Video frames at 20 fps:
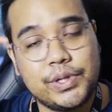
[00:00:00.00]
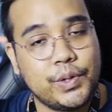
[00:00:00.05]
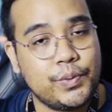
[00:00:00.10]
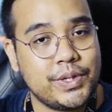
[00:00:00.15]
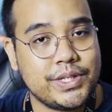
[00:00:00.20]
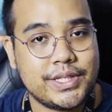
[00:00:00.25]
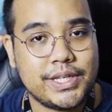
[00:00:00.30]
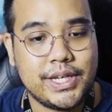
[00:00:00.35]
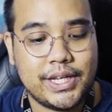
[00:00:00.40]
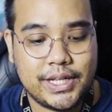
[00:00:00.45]
without
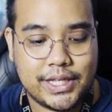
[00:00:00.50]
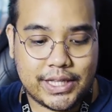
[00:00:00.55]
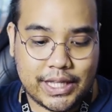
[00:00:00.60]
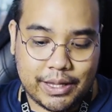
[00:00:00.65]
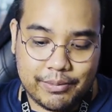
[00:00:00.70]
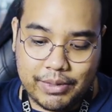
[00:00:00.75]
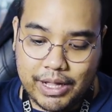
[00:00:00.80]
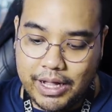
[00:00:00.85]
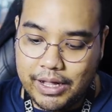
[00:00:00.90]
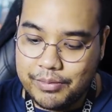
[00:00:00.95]
wasting any
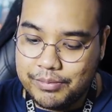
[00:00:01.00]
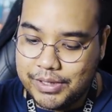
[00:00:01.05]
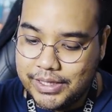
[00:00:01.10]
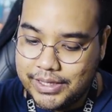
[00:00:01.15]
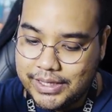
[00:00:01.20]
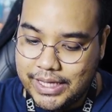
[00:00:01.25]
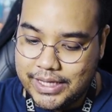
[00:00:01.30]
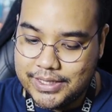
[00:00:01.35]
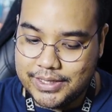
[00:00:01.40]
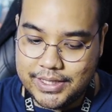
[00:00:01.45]
time, I'll be
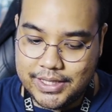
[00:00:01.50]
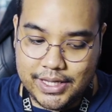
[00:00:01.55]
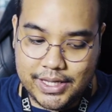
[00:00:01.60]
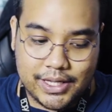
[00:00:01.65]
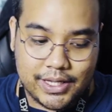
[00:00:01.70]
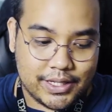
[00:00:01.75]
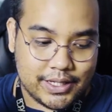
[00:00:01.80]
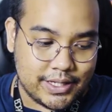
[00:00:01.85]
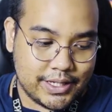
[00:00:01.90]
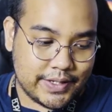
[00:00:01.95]

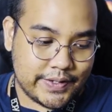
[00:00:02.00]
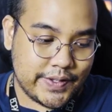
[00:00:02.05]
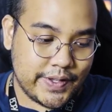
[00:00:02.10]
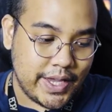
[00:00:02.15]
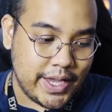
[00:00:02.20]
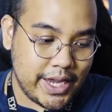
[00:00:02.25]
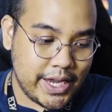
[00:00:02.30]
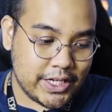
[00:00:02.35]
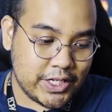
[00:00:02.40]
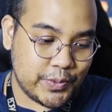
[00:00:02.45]
testing this
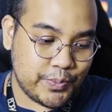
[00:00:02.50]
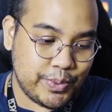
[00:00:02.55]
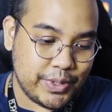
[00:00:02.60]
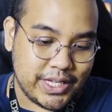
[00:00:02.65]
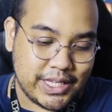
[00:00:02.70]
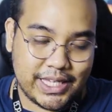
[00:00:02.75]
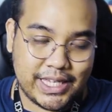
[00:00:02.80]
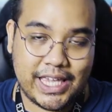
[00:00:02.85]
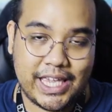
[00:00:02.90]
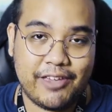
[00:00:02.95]

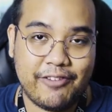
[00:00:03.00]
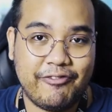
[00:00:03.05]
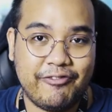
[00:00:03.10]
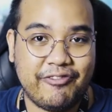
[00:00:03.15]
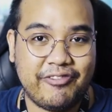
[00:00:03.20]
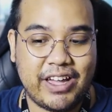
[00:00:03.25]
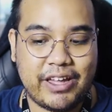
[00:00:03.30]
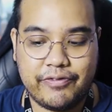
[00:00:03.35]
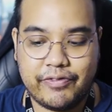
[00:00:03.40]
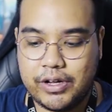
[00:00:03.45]
HP
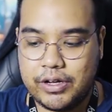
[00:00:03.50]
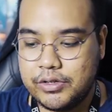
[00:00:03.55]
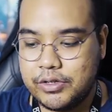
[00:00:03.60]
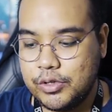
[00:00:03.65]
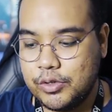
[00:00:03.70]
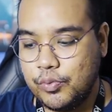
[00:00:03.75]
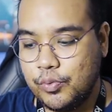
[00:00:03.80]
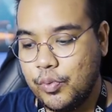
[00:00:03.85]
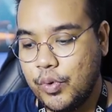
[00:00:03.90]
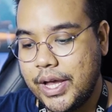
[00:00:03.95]

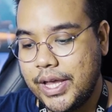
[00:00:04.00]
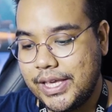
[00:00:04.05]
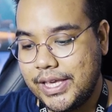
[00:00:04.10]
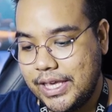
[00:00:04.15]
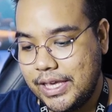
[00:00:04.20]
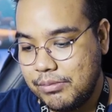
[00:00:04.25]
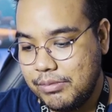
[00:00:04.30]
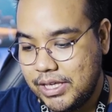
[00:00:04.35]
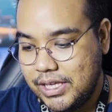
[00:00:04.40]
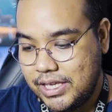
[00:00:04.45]
K500Y
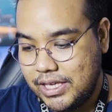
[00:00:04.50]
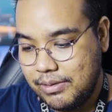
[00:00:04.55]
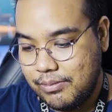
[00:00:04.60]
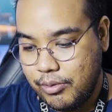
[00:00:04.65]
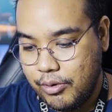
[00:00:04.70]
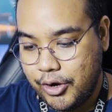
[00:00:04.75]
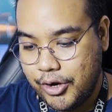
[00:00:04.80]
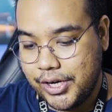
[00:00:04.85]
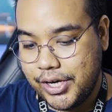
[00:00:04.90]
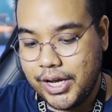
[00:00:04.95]
gaming
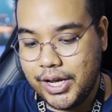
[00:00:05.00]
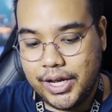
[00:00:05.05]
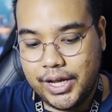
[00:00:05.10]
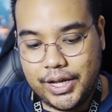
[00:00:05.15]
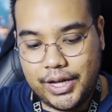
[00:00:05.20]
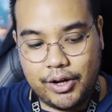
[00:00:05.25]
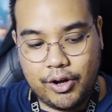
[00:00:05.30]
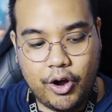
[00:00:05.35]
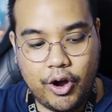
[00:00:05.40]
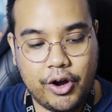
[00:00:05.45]
keyboard
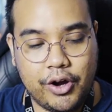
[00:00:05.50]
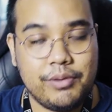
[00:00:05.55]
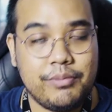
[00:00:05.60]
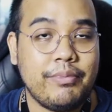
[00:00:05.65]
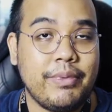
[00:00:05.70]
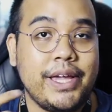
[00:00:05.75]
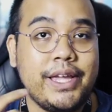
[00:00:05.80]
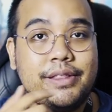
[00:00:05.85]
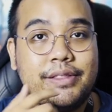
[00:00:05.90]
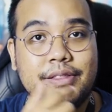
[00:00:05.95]
on
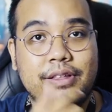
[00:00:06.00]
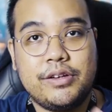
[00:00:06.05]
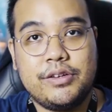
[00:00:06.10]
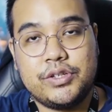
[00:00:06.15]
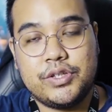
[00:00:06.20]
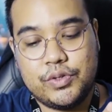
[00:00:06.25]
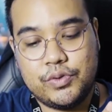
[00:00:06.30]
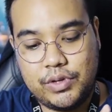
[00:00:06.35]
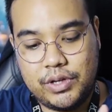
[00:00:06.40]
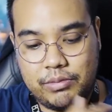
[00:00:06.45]
my Thunder
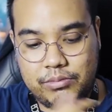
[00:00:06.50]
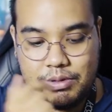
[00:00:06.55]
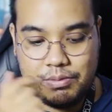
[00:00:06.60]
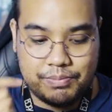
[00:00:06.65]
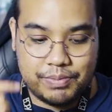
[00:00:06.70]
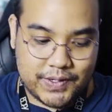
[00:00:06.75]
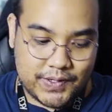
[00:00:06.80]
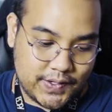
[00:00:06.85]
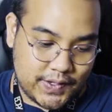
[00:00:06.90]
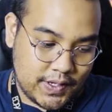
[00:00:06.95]
Snow gaming
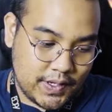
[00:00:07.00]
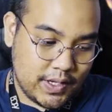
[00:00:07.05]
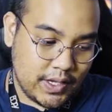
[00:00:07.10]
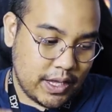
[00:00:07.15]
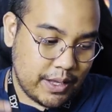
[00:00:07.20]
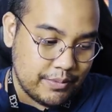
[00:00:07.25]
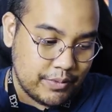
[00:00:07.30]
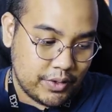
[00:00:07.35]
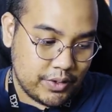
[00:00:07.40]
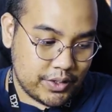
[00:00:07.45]
PC.
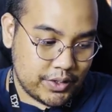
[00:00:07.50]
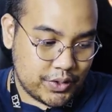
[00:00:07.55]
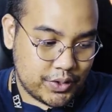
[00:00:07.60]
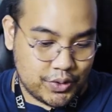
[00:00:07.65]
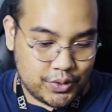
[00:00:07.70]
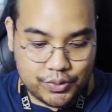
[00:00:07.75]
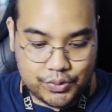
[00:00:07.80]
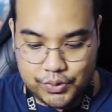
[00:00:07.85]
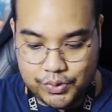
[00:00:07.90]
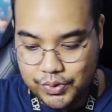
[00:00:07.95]
I'm gonna
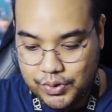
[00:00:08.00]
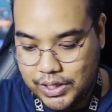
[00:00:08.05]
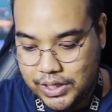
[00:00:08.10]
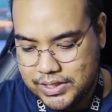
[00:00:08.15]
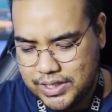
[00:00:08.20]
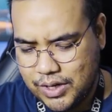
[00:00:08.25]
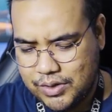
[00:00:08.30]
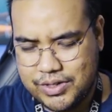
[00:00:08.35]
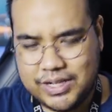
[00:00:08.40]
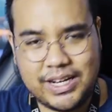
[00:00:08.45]
show to you
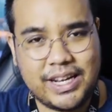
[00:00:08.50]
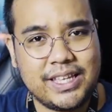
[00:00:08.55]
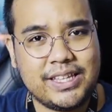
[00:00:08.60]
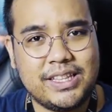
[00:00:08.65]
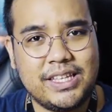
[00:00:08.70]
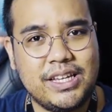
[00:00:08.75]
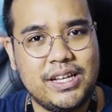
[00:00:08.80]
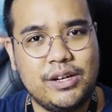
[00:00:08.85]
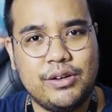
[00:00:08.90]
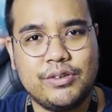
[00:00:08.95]
guys how the
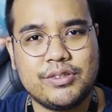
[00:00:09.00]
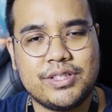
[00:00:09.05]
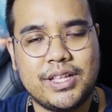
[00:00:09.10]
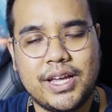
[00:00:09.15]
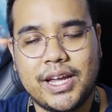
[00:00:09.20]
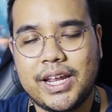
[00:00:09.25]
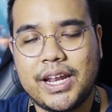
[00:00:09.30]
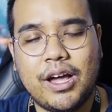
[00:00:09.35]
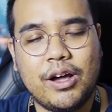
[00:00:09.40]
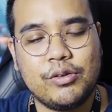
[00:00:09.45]
lighting looks
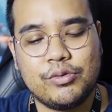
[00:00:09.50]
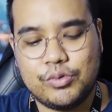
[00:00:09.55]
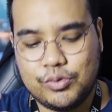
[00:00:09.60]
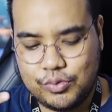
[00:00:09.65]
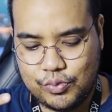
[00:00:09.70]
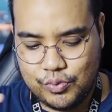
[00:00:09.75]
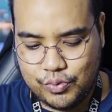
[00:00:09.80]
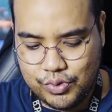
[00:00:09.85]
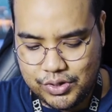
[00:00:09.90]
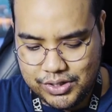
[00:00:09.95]
like and how
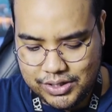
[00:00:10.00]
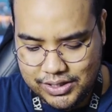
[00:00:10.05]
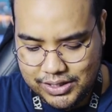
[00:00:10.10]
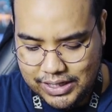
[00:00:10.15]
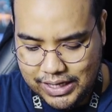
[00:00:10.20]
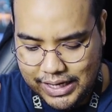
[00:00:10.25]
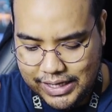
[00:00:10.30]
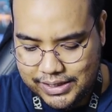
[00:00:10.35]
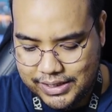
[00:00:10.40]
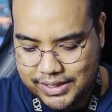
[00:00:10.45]
to work
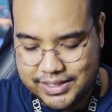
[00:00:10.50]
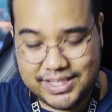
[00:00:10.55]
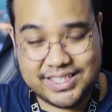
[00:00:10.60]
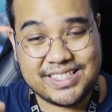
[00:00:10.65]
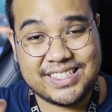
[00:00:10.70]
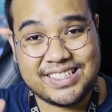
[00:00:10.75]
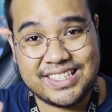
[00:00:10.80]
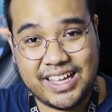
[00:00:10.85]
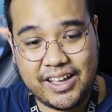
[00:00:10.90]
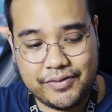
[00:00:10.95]
the lightings and
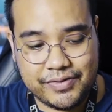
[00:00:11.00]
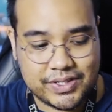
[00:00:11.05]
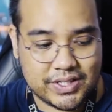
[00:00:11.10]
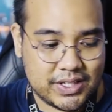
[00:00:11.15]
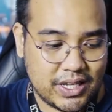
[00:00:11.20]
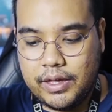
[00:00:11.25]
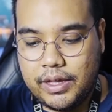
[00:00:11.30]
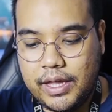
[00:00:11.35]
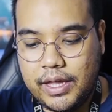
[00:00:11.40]
stuffs.